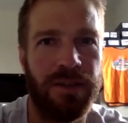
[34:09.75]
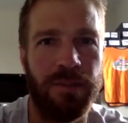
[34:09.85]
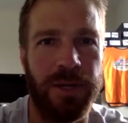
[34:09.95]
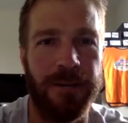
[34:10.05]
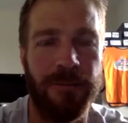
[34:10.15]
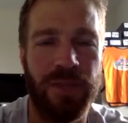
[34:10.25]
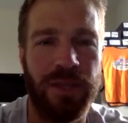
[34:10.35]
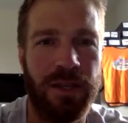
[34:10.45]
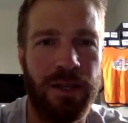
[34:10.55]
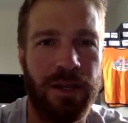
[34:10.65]
But
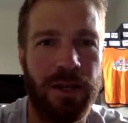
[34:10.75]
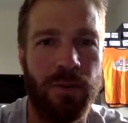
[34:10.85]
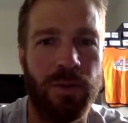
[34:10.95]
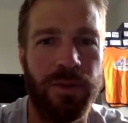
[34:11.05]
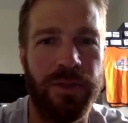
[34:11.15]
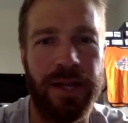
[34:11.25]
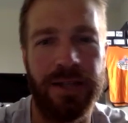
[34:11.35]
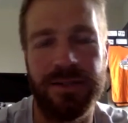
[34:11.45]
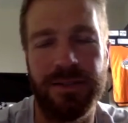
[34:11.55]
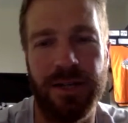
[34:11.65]
with
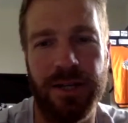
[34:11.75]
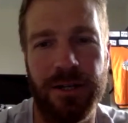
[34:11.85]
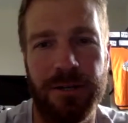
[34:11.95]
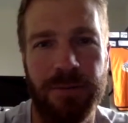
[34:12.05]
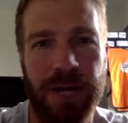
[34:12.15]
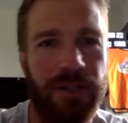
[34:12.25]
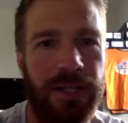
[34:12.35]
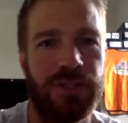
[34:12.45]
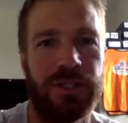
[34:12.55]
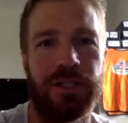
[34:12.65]
that, I'll
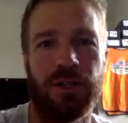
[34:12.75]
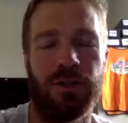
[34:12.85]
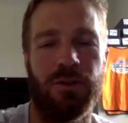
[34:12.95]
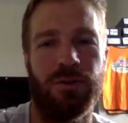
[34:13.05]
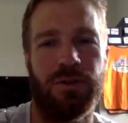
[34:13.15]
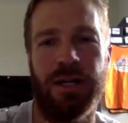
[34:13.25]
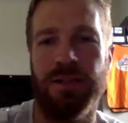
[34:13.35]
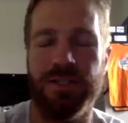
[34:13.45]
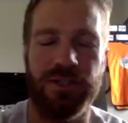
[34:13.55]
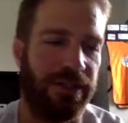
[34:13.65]
let you go. I'll
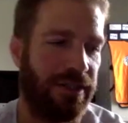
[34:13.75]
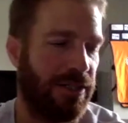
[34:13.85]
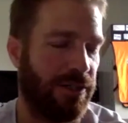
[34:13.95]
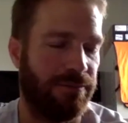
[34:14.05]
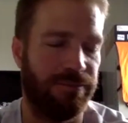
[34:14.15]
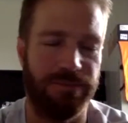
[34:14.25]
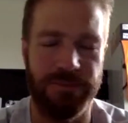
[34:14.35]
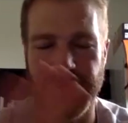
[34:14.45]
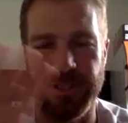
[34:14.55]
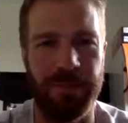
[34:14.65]
let you,
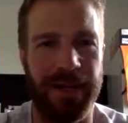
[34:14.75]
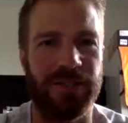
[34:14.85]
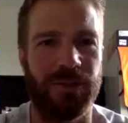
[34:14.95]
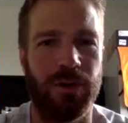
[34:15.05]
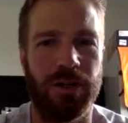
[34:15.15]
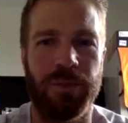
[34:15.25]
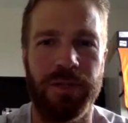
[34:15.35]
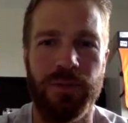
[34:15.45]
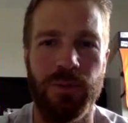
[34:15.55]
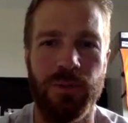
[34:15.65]
get back to work. But
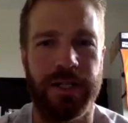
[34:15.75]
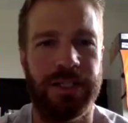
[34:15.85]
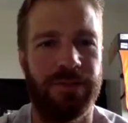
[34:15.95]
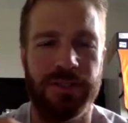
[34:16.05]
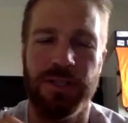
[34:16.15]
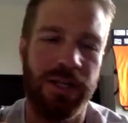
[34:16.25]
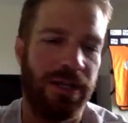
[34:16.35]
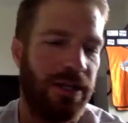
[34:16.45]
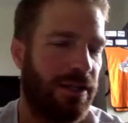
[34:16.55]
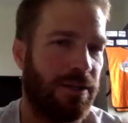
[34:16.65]
if you want to give us
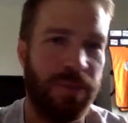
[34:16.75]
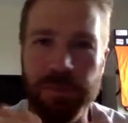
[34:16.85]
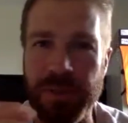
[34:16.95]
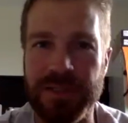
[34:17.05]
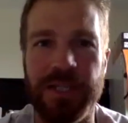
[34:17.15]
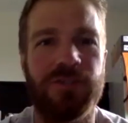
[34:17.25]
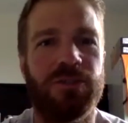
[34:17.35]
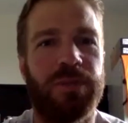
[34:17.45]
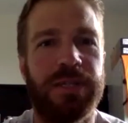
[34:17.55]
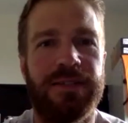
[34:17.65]
the Peak
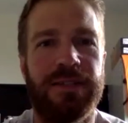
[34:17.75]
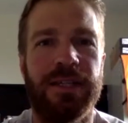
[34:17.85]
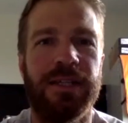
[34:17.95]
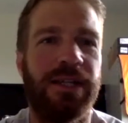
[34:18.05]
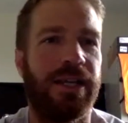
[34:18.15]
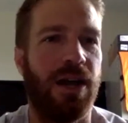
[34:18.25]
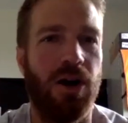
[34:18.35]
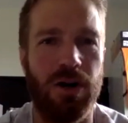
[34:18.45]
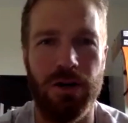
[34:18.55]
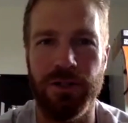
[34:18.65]
Potential PT and
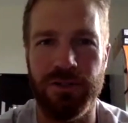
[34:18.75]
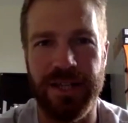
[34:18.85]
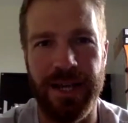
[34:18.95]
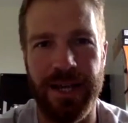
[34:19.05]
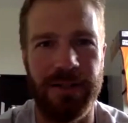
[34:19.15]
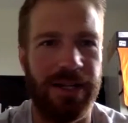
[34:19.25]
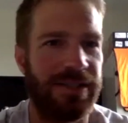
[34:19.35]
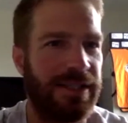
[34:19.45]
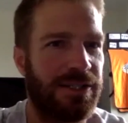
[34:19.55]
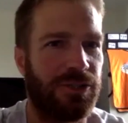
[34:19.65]
all your
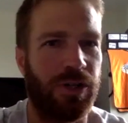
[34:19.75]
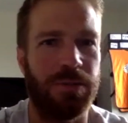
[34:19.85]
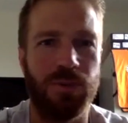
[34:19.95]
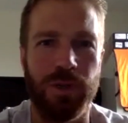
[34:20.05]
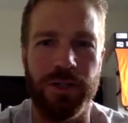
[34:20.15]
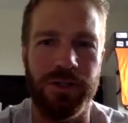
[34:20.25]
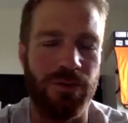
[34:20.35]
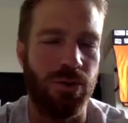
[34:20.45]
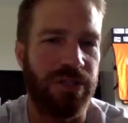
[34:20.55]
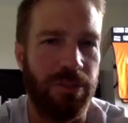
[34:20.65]
taglines, Instagram, Twitter, of
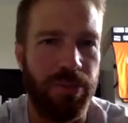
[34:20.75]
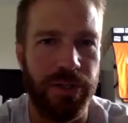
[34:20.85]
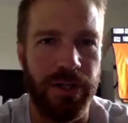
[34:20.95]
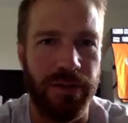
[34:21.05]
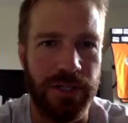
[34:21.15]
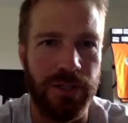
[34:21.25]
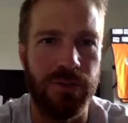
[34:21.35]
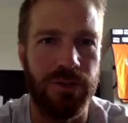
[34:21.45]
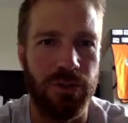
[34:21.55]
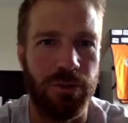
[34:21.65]
course, I'll put it on the
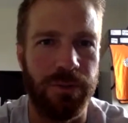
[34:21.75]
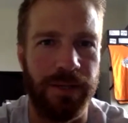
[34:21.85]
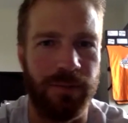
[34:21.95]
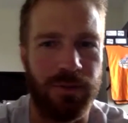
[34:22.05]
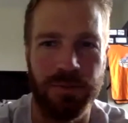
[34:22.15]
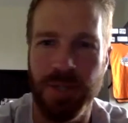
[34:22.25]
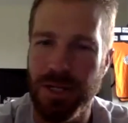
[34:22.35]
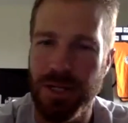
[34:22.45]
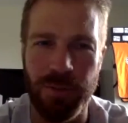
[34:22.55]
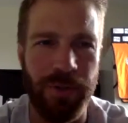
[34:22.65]
YouTube and we'll
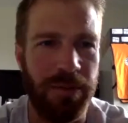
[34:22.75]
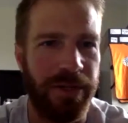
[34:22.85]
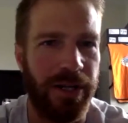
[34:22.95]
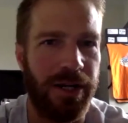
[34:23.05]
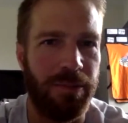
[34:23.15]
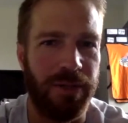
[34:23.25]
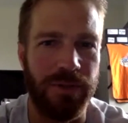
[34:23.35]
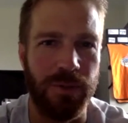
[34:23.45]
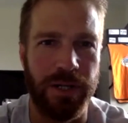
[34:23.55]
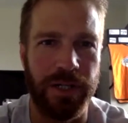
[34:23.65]
pub it up. But if
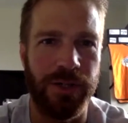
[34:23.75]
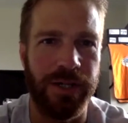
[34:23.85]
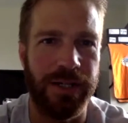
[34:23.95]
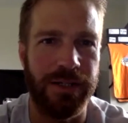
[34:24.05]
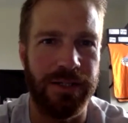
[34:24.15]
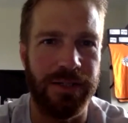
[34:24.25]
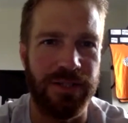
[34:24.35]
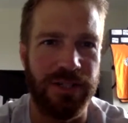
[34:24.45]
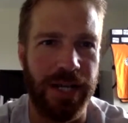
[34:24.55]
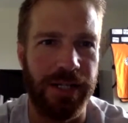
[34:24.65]
you want to go ahead and give the
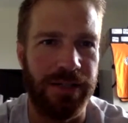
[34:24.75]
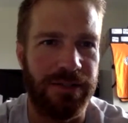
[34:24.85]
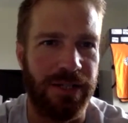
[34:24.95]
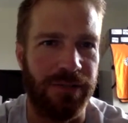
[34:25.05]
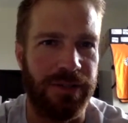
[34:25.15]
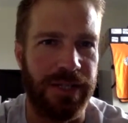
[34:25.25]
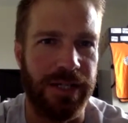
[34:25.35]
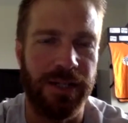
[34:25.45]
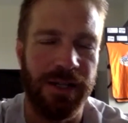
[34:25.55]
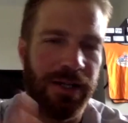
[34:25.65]
shout out to
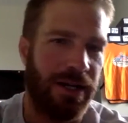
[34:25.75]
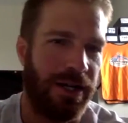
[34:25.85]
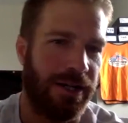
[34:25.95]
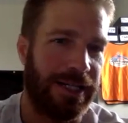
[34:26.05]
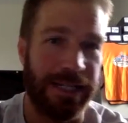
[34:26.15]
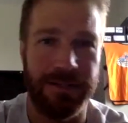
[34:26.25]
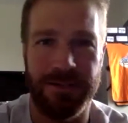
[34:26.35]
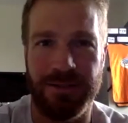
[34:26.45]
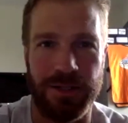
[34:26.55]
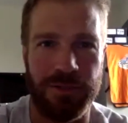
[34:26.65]
everything, again,
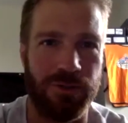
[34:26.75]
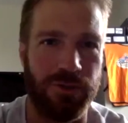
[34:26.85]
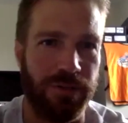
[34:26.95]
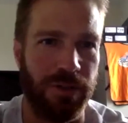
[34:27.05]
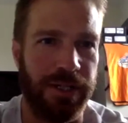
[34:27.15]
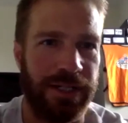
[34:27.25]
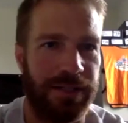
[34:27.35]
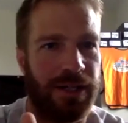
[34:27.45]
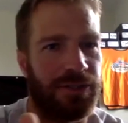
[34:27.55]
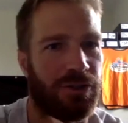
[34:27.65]
Dr. Trevor Ling and
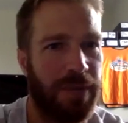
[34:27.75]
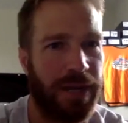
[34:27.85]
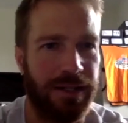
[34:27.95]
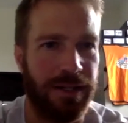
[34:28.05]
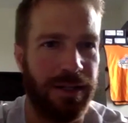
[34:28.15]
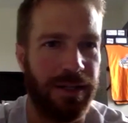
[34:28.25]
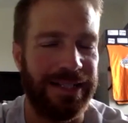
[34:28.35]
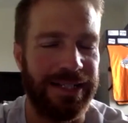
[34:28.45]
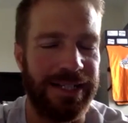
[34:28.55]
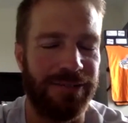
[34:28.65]
Dr. Amanda
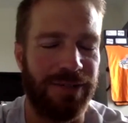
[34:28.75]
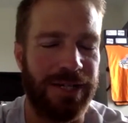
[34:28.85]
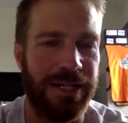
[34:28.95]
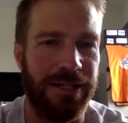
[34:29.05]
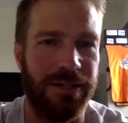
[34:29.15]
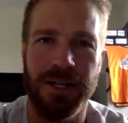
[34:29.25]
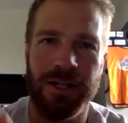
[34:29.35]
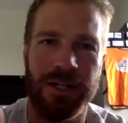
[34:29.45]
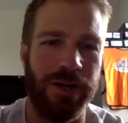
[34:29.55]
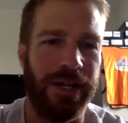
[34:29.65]
Ling right here,
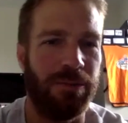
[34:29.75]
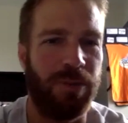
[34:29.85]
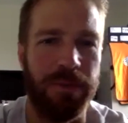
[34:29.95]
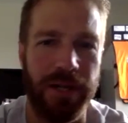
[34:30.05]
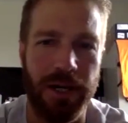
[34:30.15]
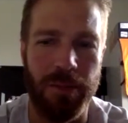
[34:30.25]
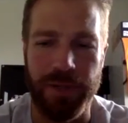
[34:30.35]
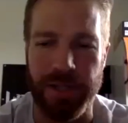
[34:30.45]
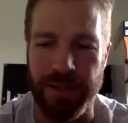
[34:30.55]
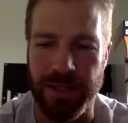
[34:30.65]
go ahead and pub it up,
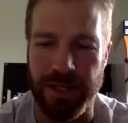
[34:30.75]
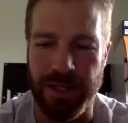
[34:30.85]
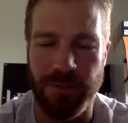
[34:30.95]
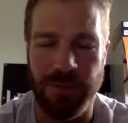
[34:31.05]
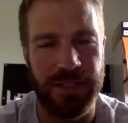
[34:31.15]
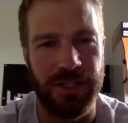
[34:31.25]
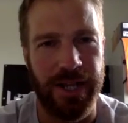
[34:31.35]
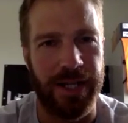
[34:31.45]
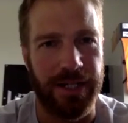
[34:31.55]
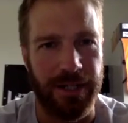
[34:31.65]
and then we'll get you
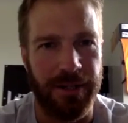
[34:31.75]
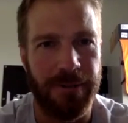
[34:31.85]
out of here.